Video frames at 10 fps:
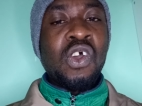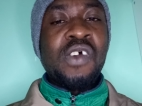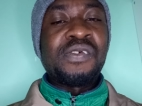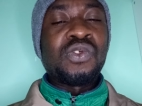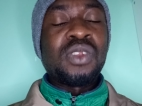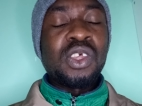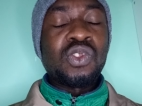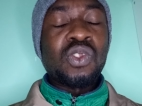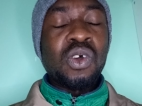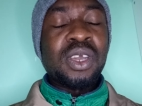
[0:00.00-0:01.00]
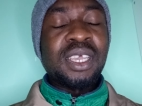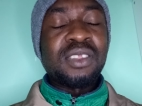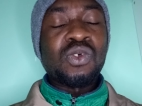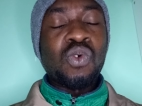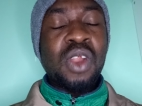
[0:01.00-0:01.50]
of today's talk
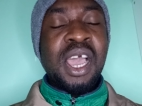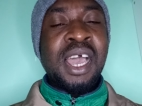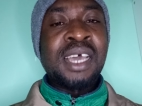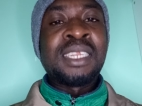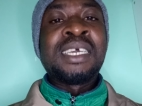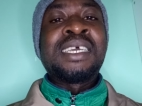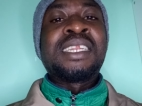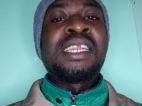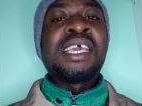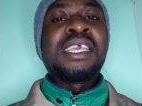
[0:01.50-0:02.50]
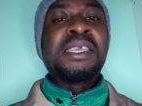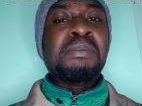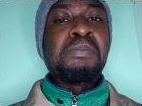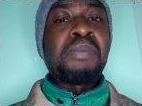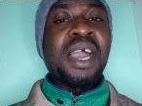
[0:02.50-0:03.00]
is Quran, the
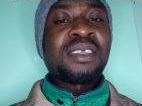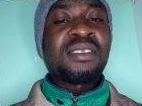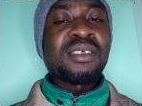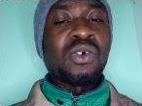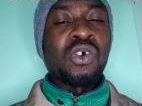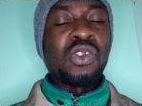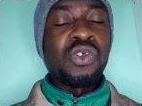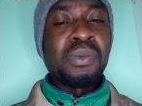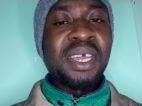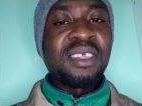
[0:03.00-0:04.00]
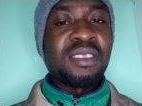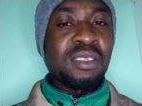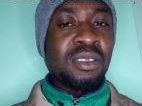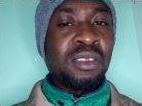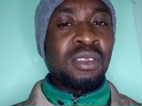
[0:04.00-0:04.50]
impact on humanity.
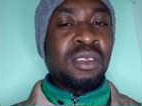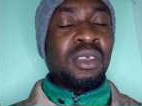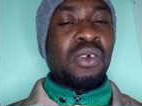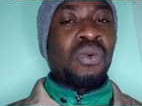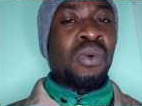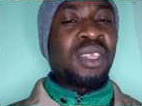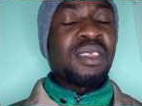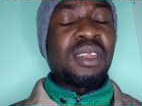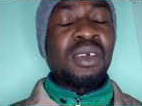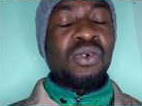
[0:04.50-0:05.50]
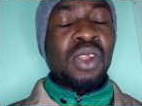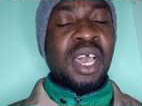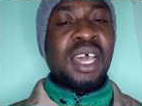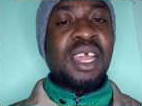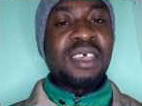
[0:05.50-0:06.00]
What the
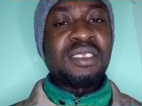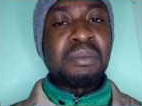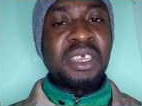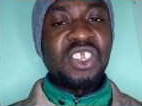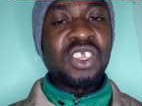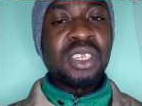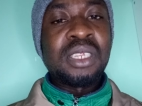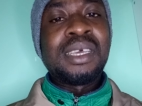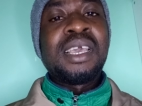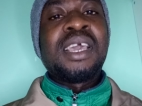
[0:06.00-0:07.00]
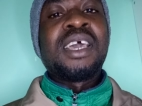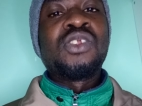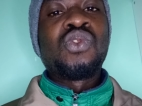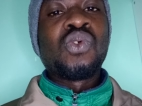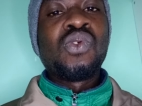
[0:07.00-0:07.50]
Quran has mentioned
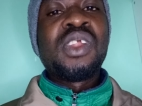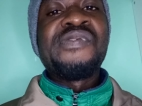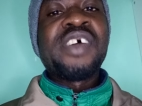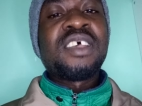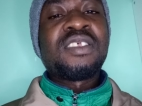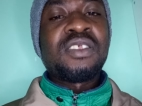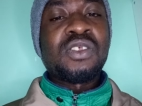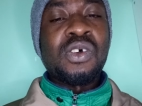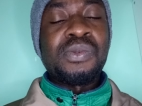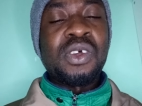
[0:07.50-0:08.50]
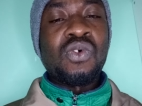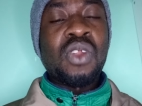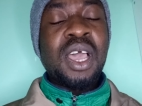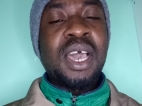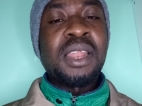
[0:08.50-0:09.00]
and through the verses of the
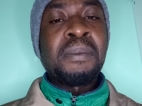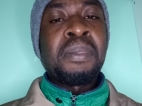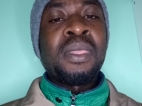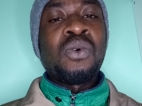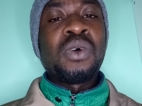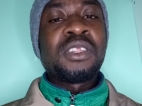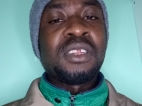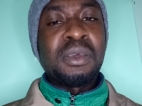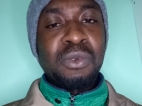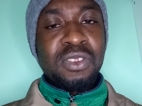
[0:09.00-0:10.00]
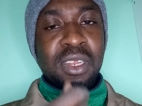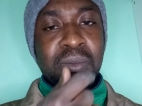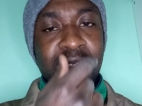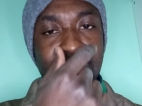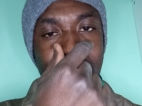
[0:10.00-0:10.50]
Quran, what the
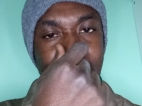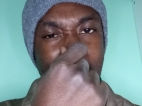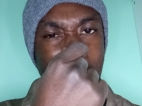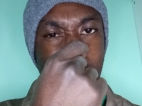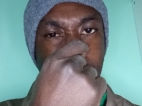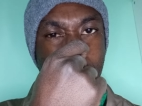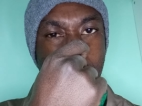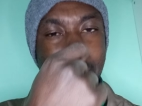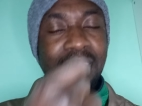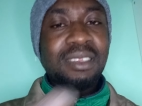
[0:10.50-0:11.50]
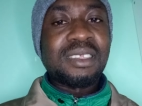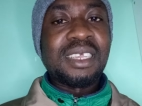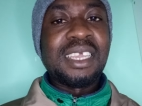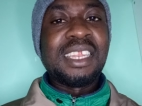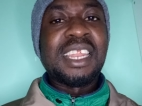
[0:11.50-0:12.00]
Muslims has implement
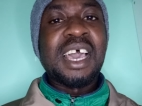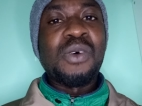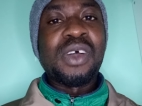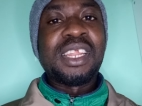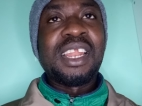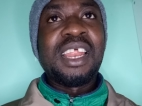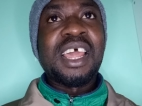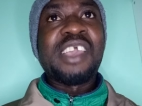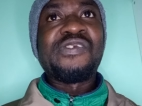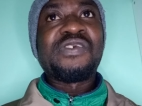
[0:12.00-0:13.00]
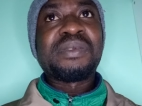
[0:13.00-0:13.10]
in our daily life.